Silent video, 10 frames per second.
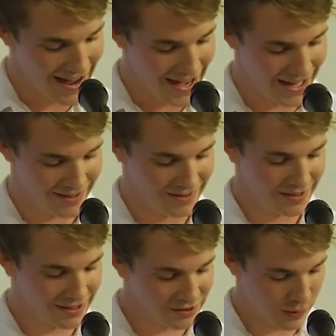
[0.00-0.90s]
And
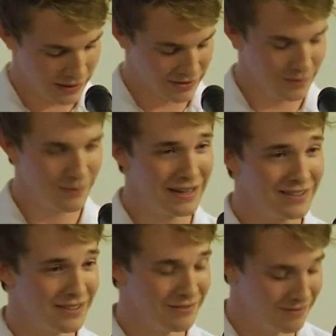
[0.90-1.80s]
this question
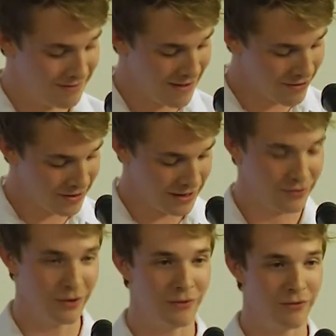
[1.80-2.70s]
makes it very
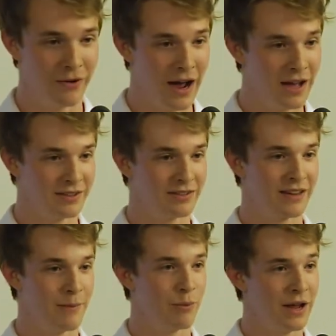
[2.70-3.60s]
difficult for us as
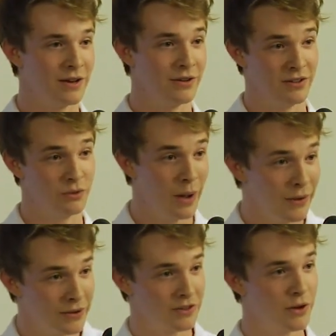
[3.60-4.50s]
Cape Bretoners, as
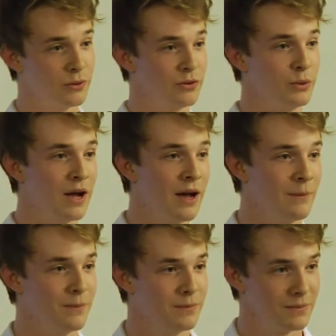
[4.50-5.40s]
well as those who
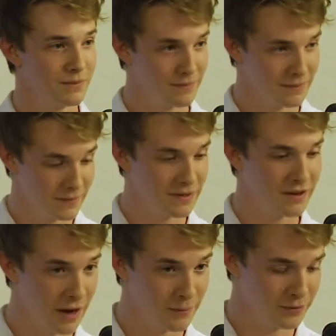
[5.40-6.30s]
come
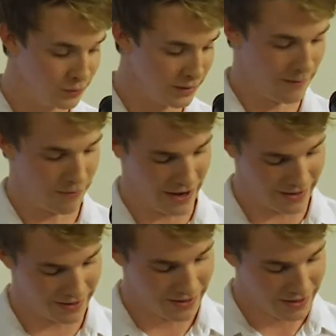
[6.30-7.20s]
to Cape
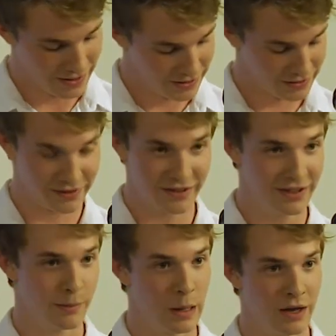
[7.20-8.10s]
Breton, to see
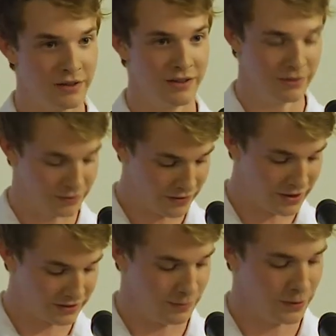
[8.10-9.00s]
the positives of
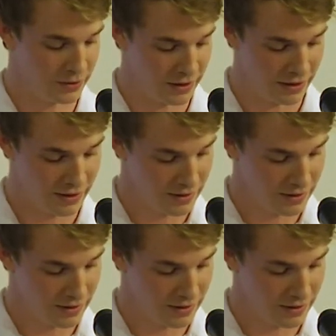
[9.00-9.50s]
this community.